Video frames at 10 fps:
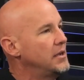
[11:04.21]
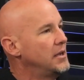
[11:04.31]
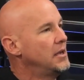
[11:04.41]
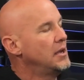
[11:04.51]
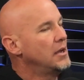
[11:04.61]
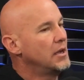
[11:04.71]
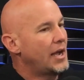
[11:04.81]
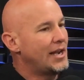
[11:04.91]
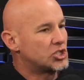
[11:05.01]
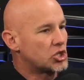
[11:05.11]
Mm.
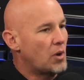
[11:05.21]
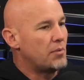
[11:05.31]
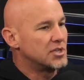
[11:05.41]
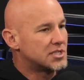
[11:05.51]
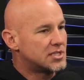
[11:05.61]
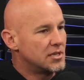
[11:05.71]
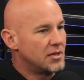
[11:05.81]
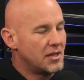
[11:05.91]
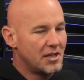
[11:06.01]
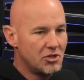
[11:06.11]
And so I was,
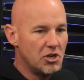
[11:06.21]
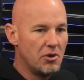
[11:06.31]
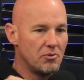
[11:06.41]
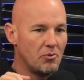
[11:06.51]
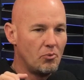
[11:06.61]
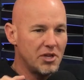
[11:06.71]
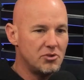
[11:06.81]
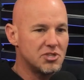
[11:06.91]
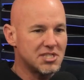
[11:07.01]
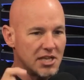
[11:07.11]
you know, what
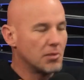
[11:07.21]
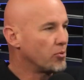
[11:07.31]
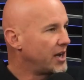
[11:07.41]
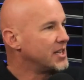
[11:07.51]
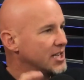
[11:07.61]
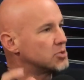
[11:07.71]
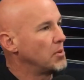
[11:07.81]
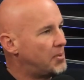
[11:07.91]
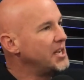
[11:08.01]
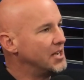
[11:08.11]
you celebrate gets
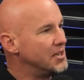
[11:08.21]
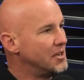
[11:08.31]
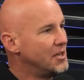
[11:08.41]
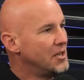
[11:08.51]
repeated.